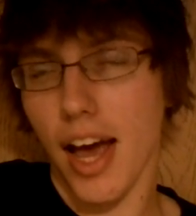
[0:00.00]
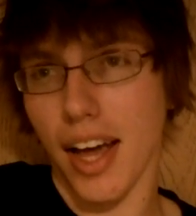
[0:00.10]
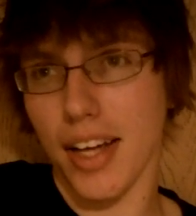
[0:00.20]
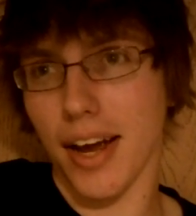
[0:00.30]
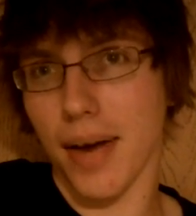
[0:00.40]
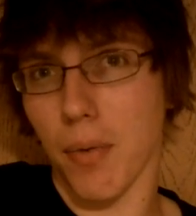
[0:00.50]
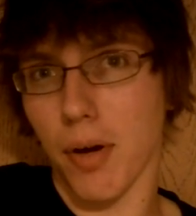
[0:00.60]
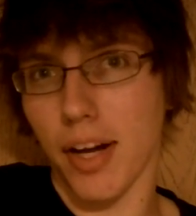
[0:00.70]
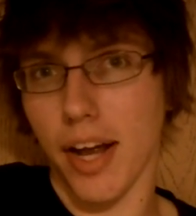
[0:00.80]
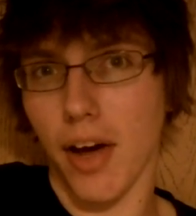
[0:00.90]
I
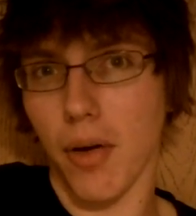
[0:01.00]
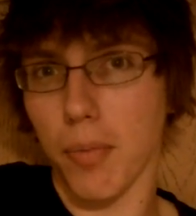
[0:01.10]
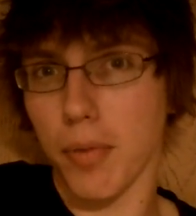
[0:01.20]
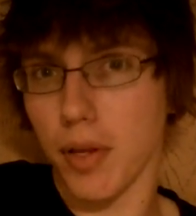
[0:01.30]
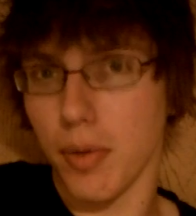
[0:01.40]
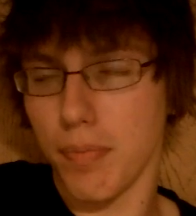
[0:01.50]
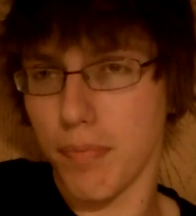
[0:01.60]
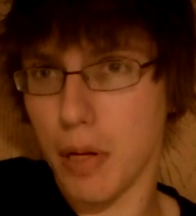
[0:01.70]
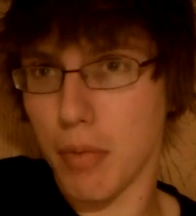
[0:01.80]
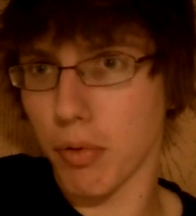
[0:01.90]
want to help the
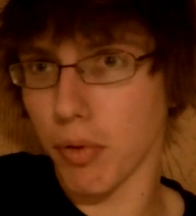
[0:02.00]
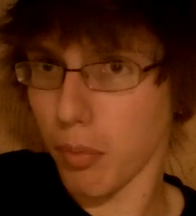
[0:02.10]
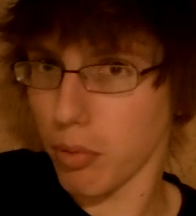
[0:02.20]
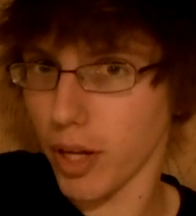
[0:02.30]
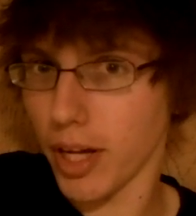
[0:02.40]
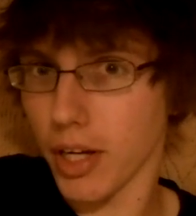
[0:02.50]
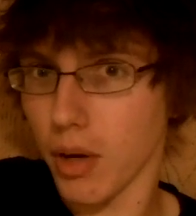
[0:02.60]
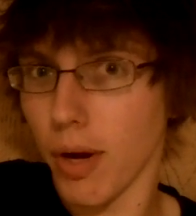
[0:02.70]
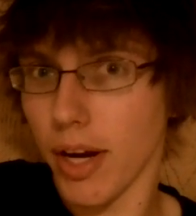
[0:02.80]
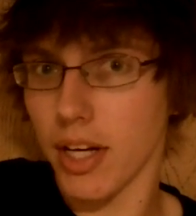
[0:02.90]
people who are playing
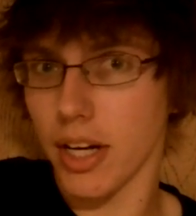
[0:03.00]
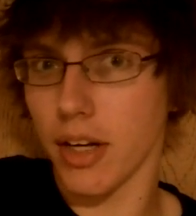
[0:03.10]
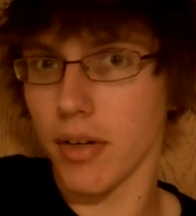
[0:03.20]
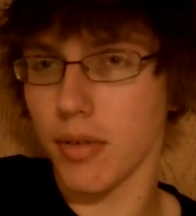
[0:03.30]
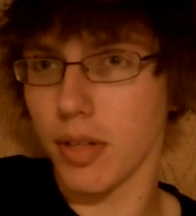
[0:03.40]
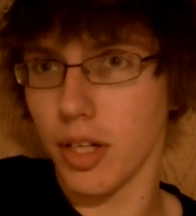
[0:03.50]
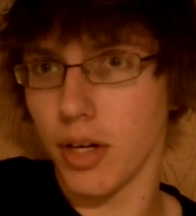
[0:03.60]
Awakening,